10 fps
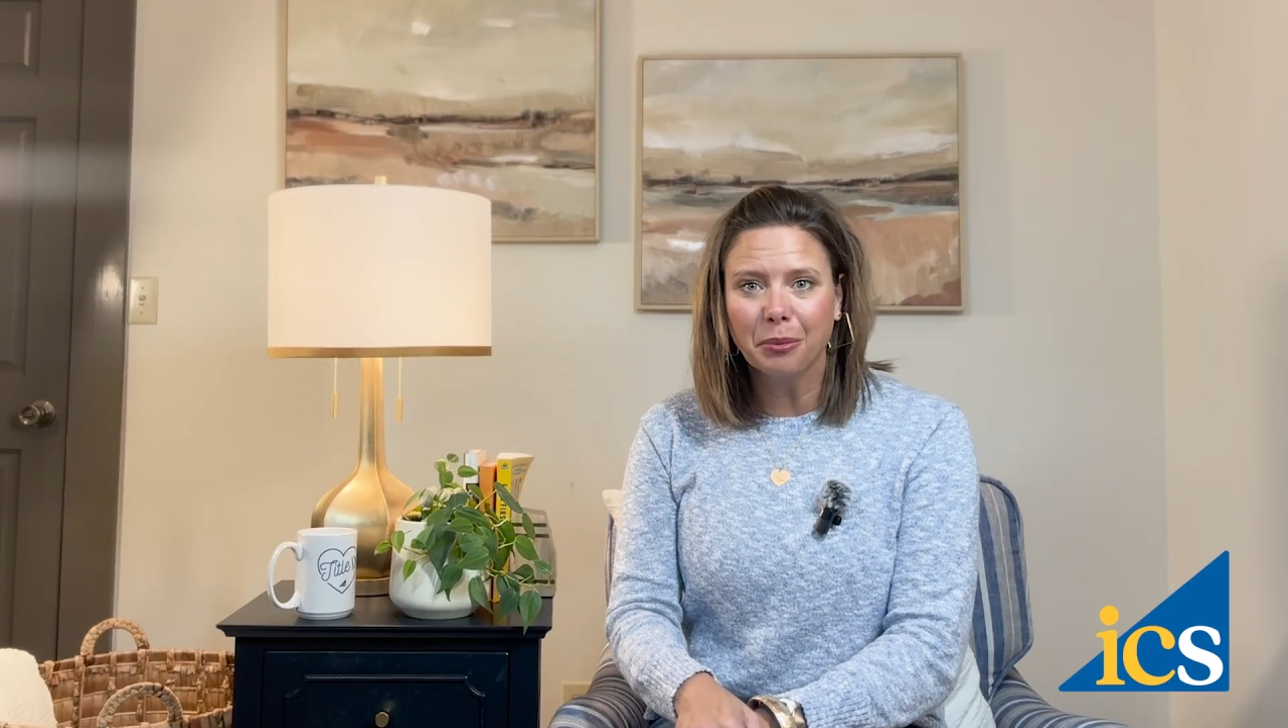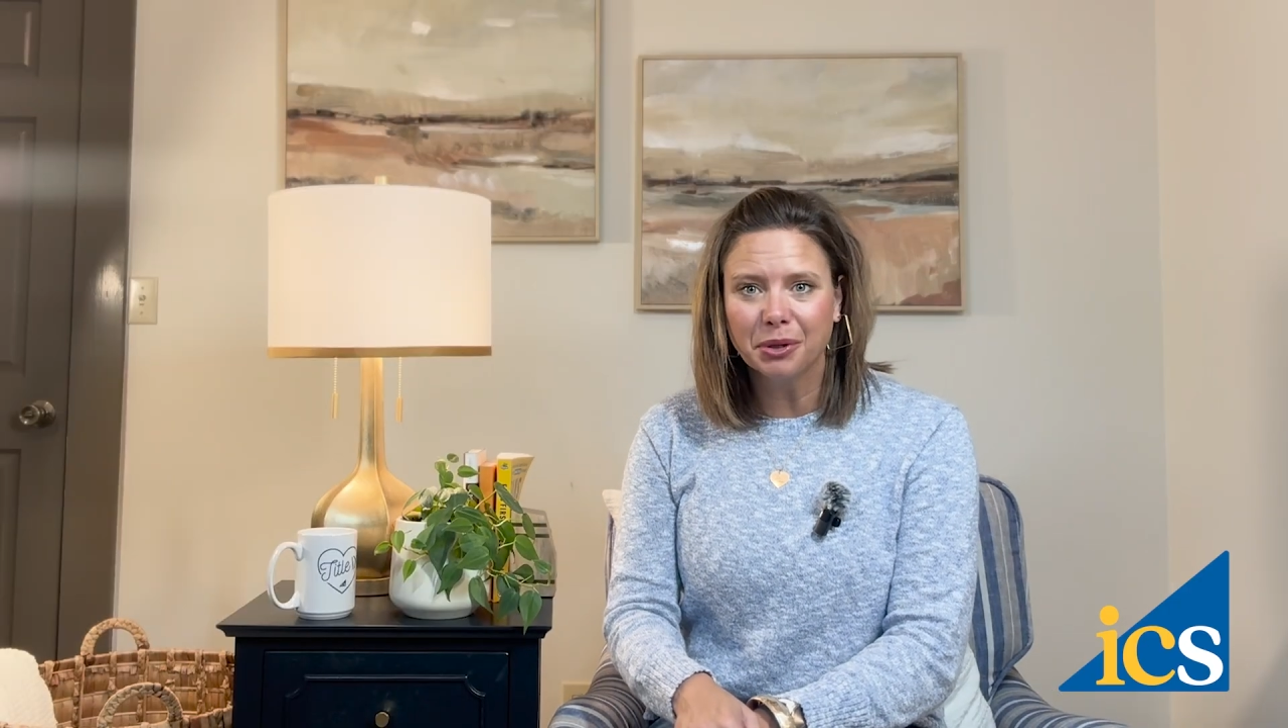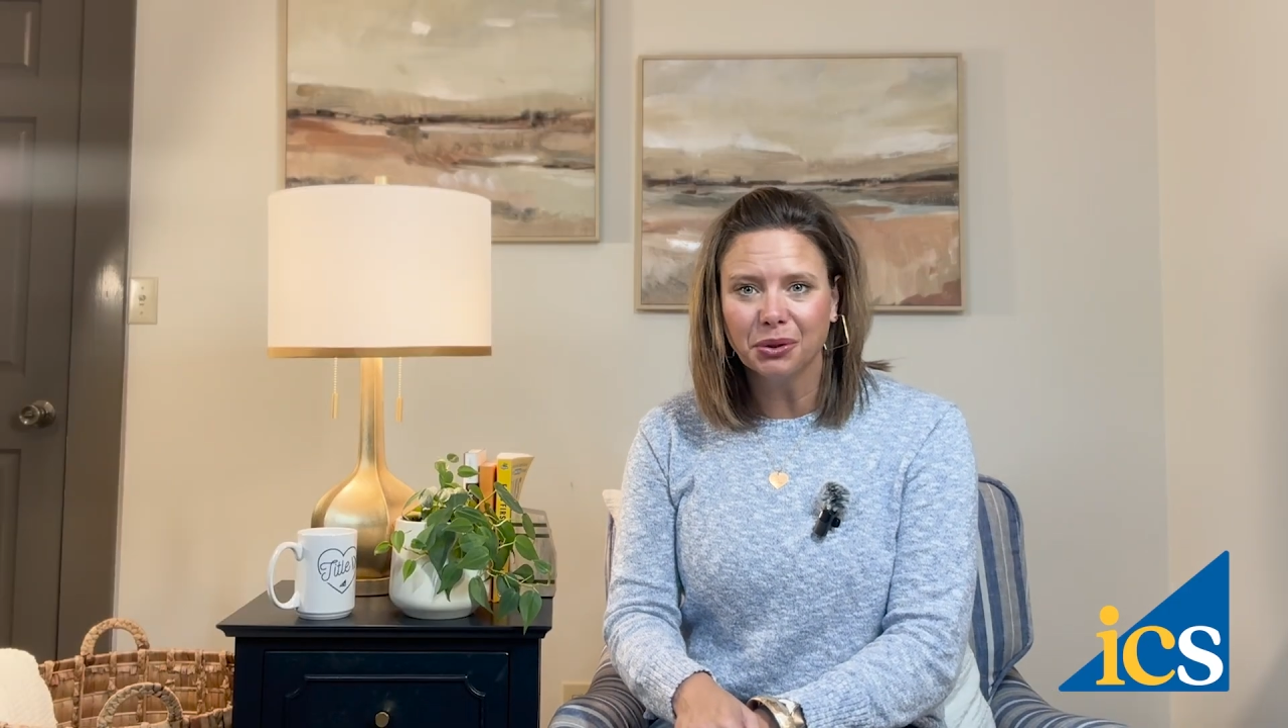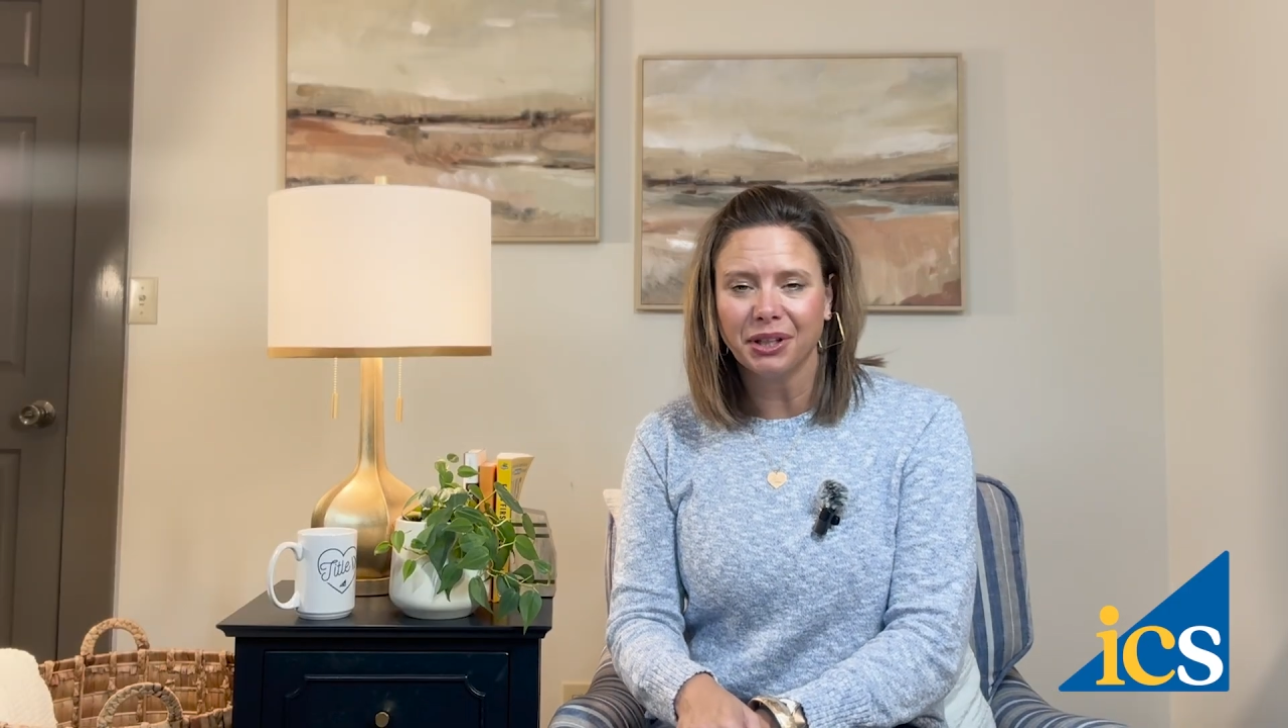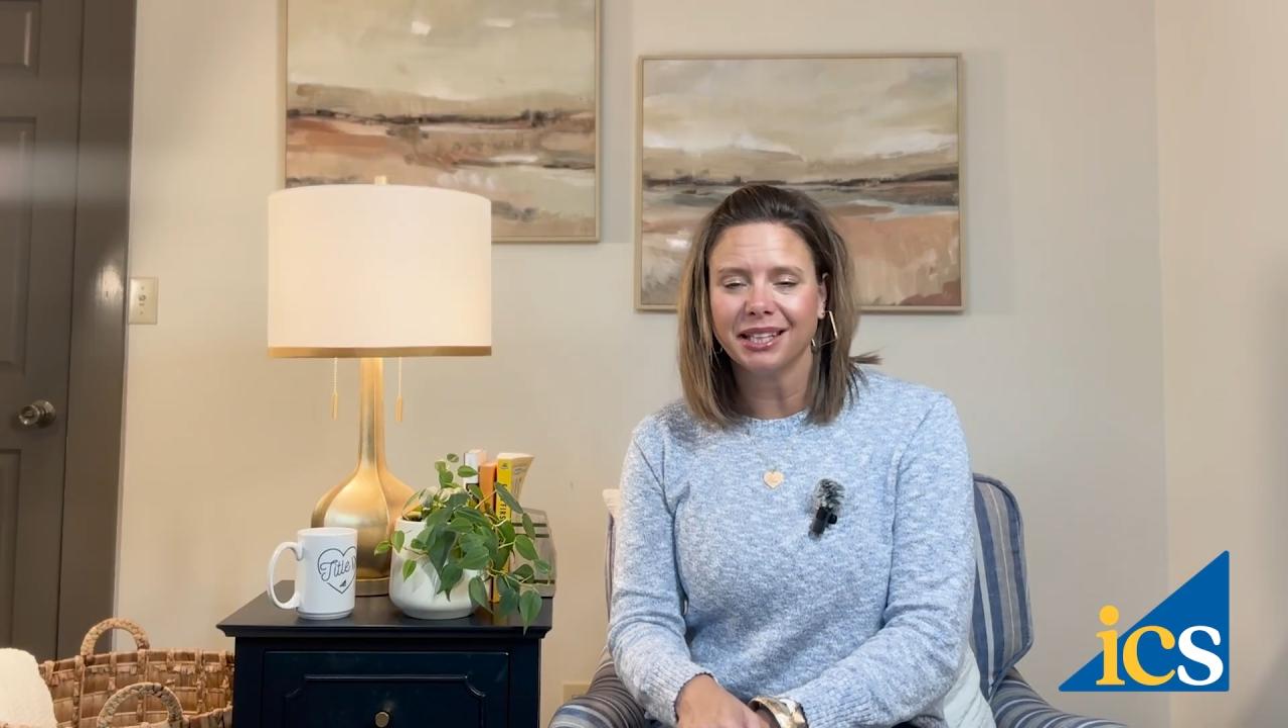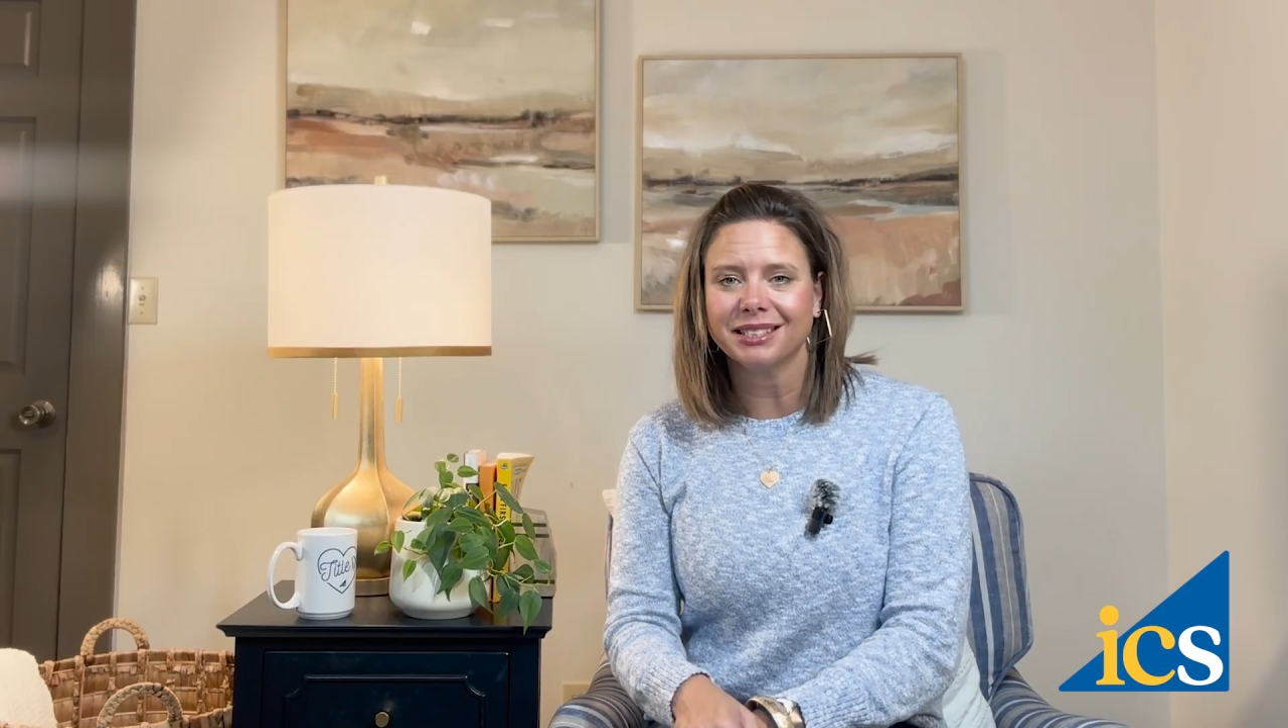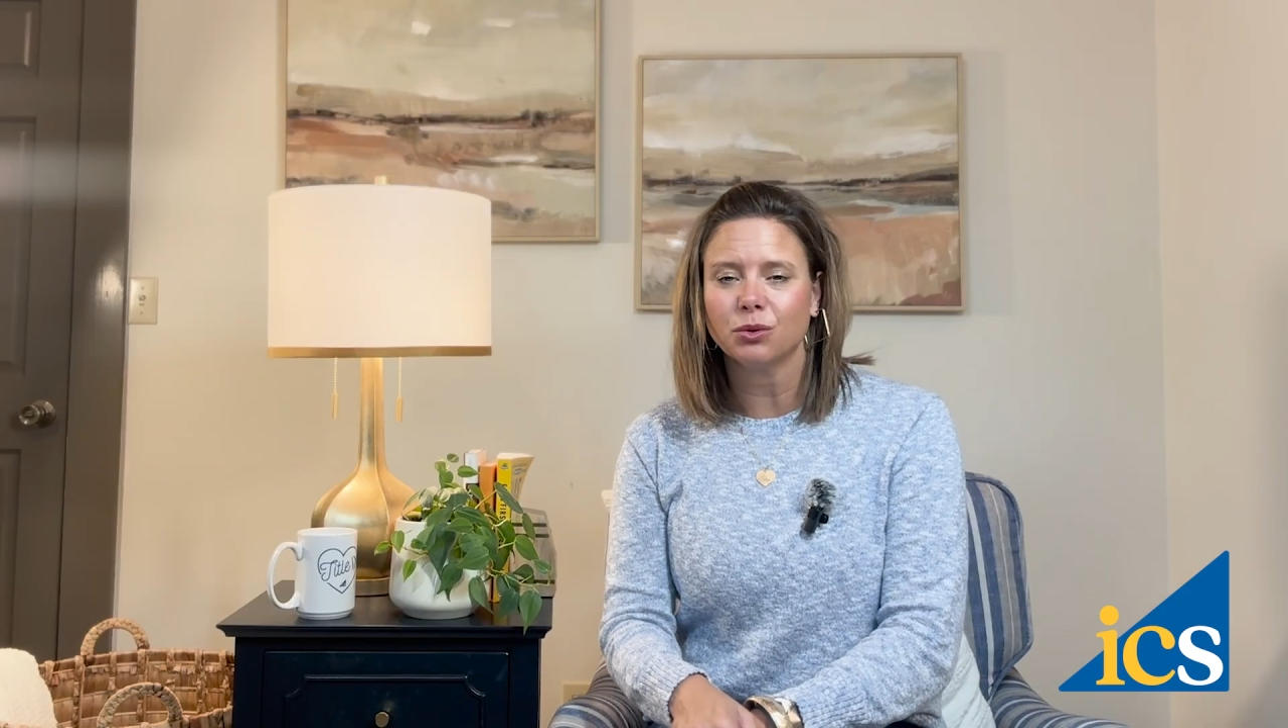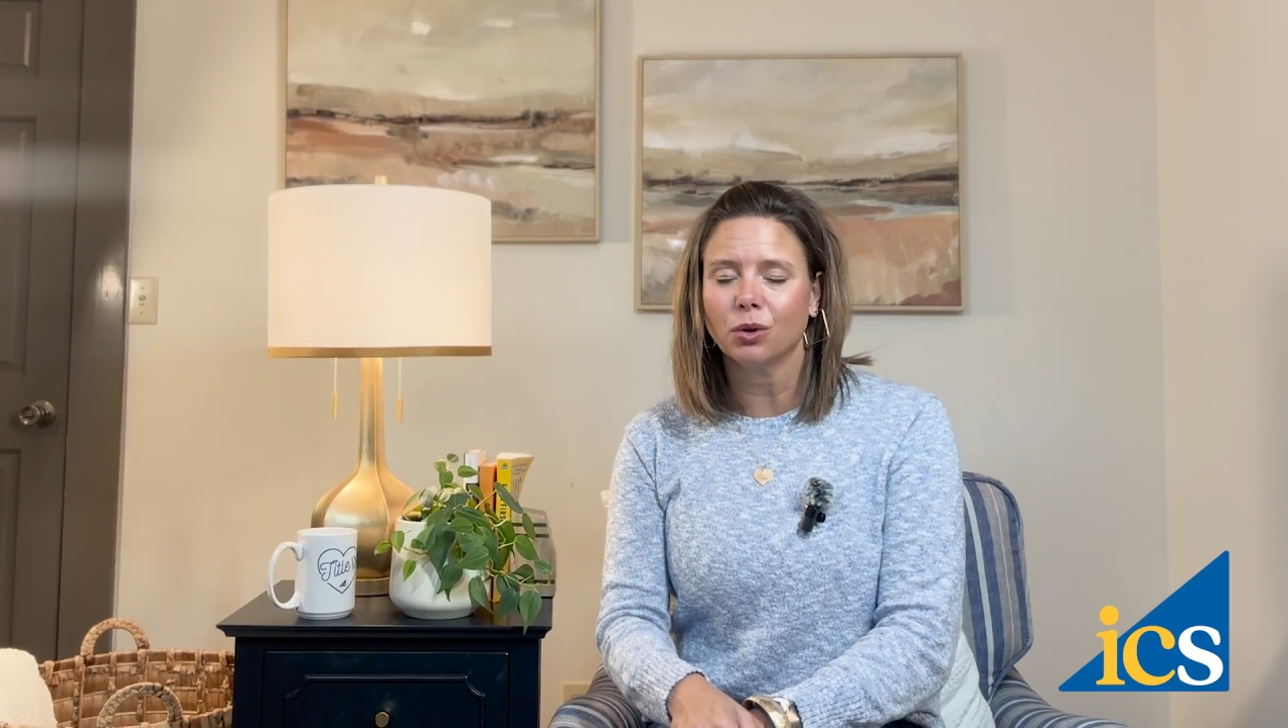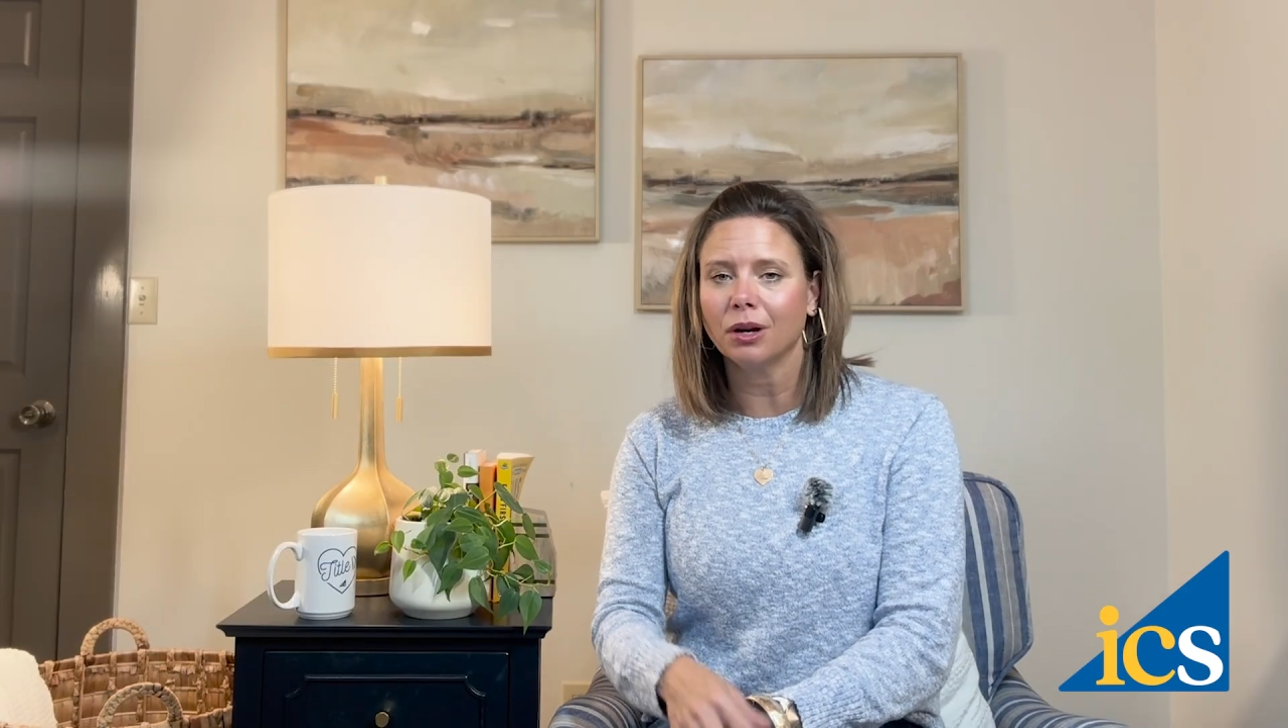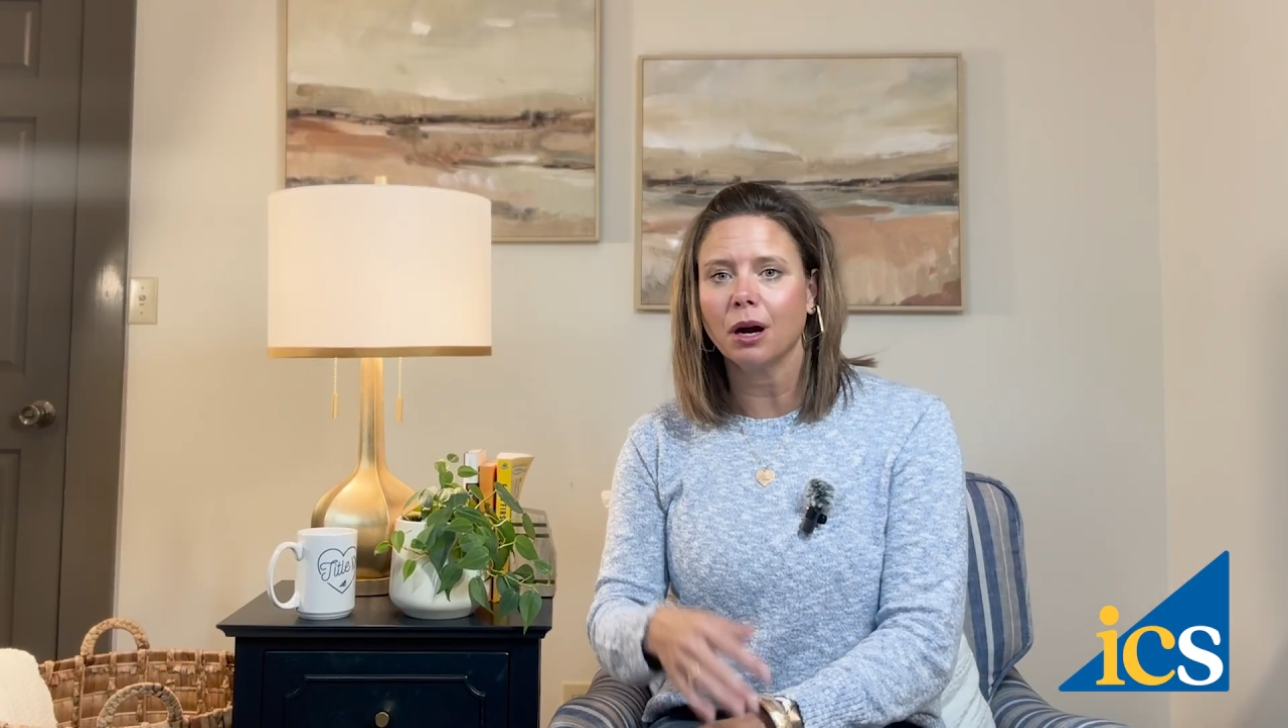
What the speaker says: buildings or